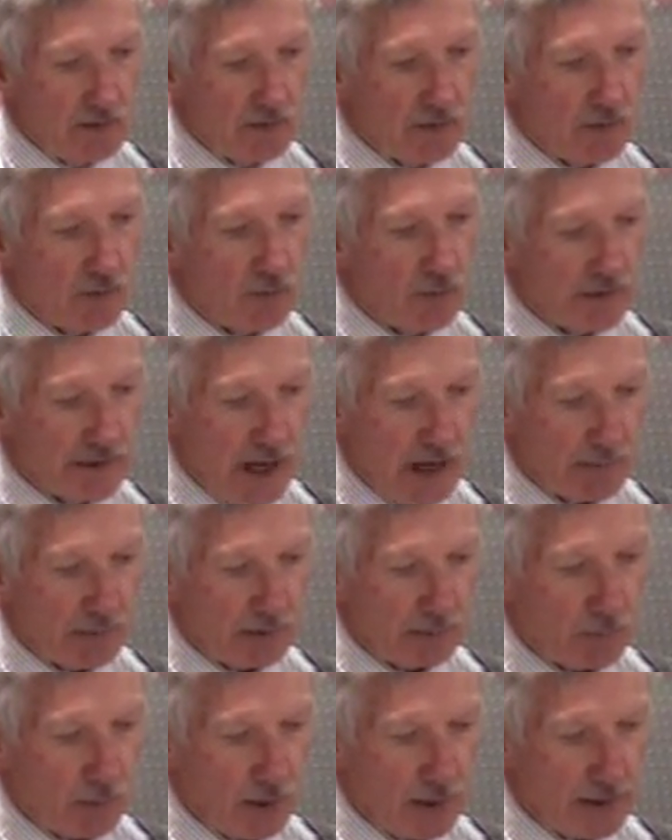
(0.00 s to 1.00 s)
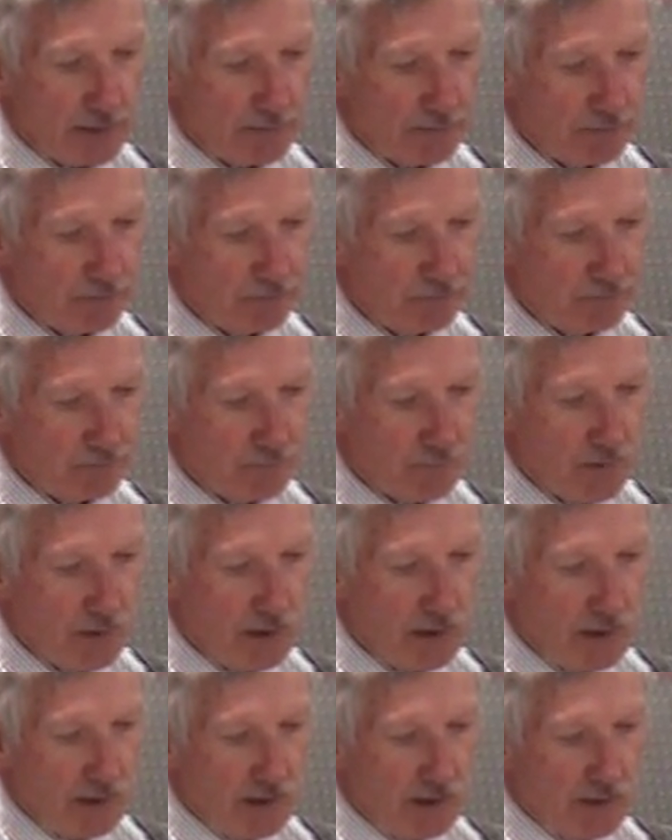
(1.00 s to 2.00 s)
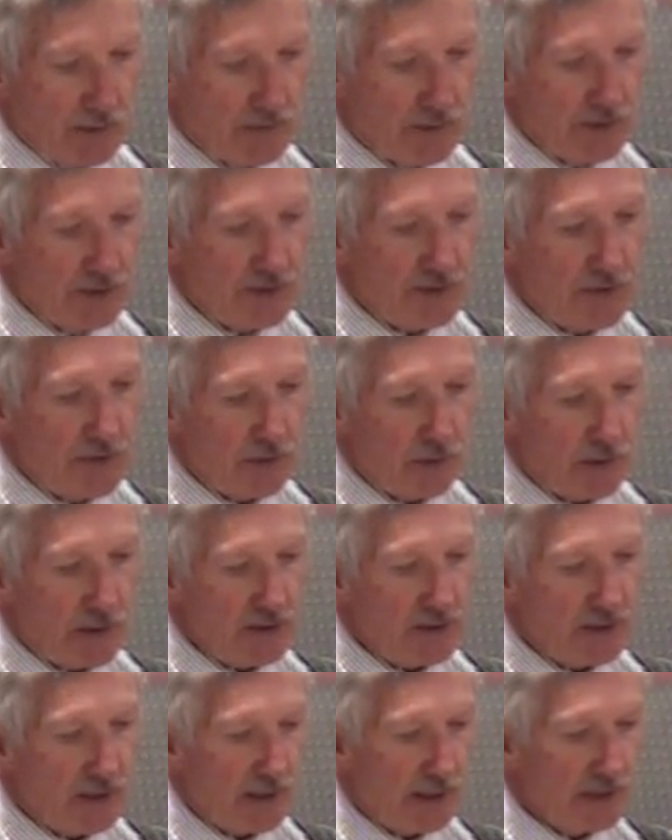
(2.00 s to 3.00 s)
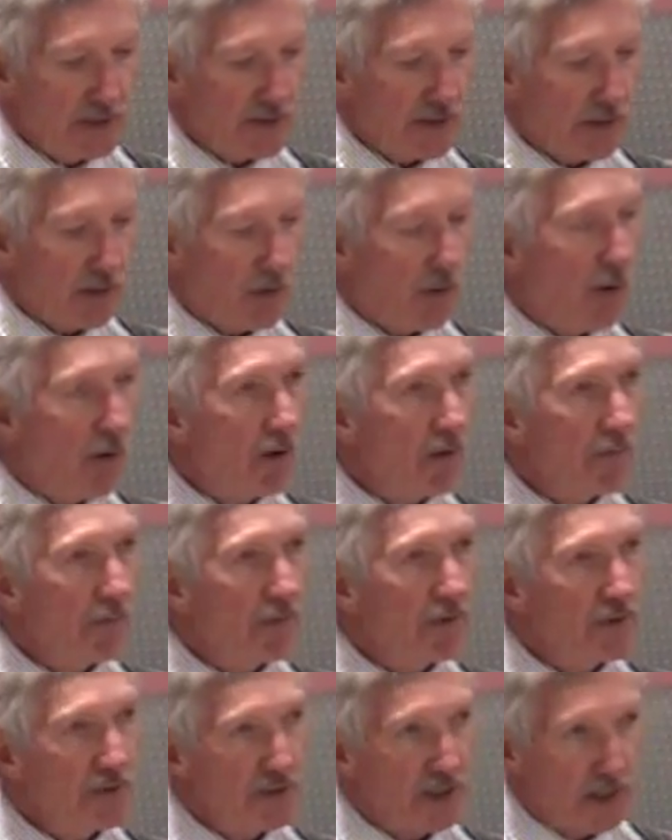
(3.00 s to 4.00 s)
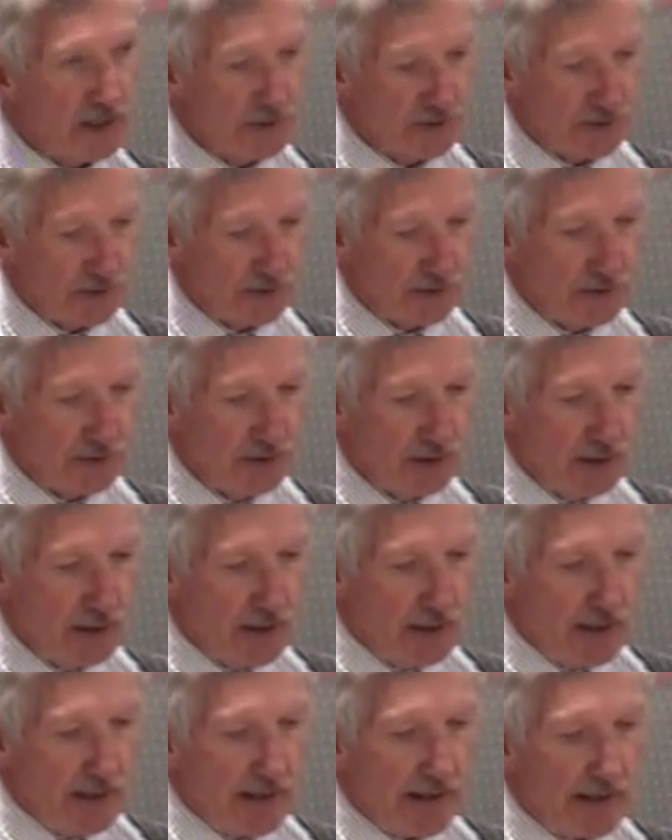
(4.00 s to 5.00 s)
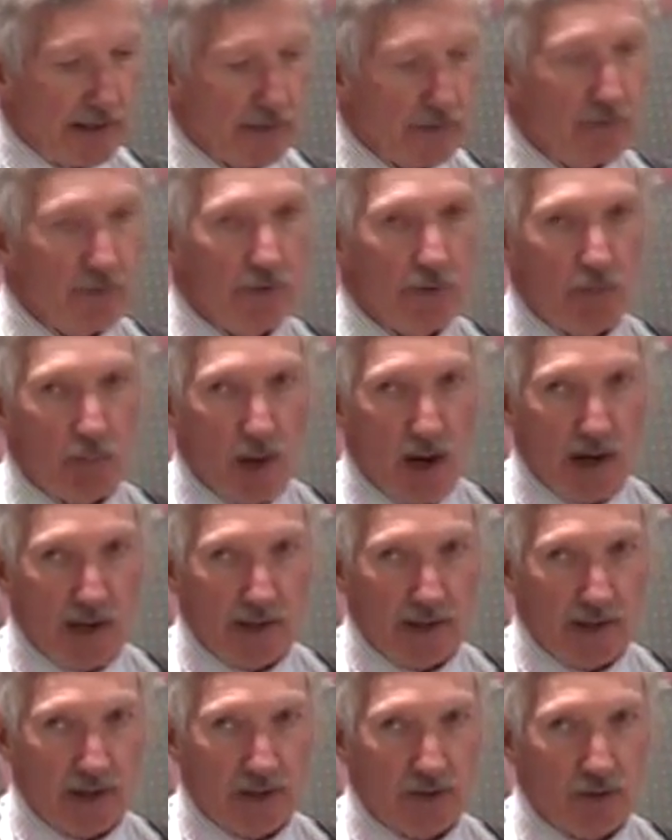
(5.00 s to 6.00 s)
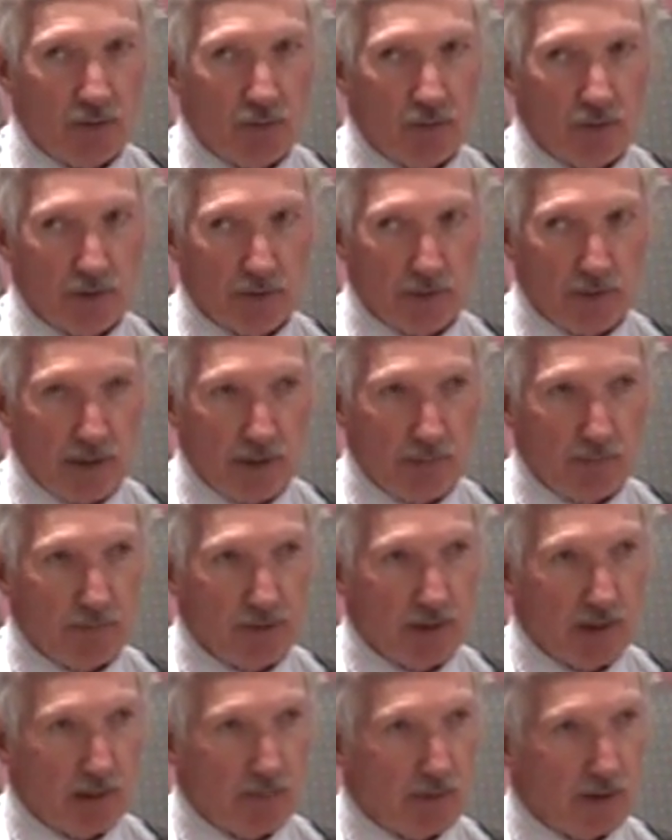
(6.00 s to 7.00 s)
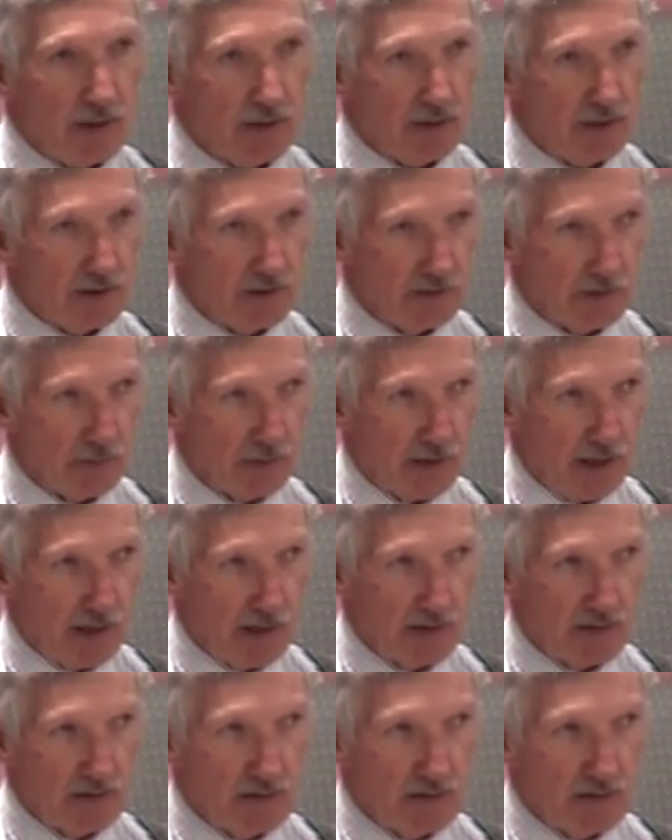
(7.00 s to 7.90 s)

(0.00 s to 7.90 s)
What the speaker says: The holonomic brain. This theory says that all of the senses enter the body as holograms. I bet you didn't know that.